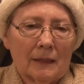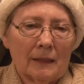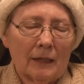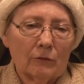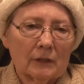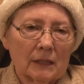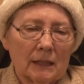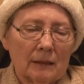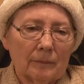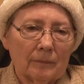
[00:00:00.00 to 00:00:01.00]
not
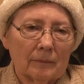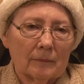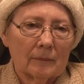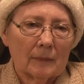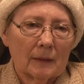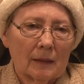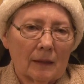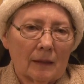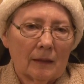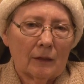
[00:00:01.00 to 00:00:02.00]
really.
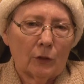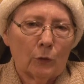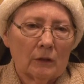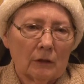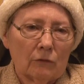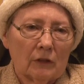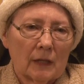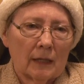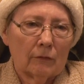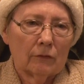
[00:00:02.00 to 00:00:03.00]
You know, you live your
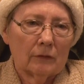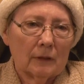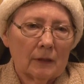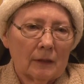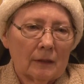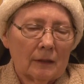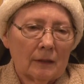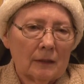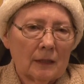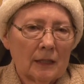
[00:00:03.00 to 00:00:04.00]
life,
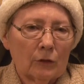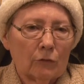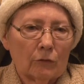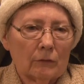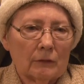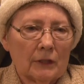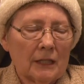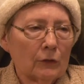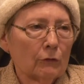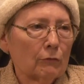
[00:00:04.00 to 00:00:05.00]
and you can't you
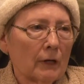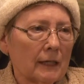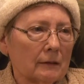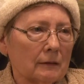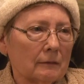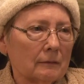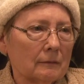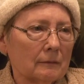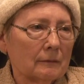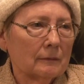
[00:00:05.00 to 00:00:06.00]
can't rewrite it.
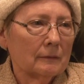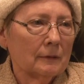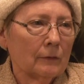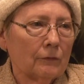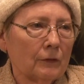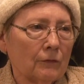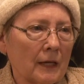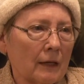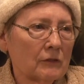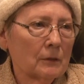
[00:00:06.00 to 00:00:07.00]
If, if you
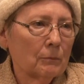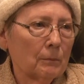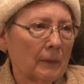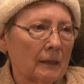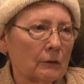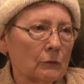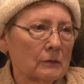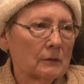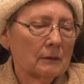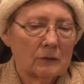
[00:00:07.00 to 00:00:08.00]
have something bad
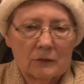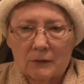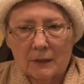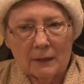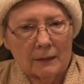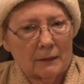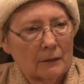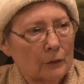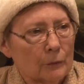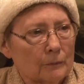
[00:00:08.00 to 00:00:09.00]
goes, you just, just got to let it go.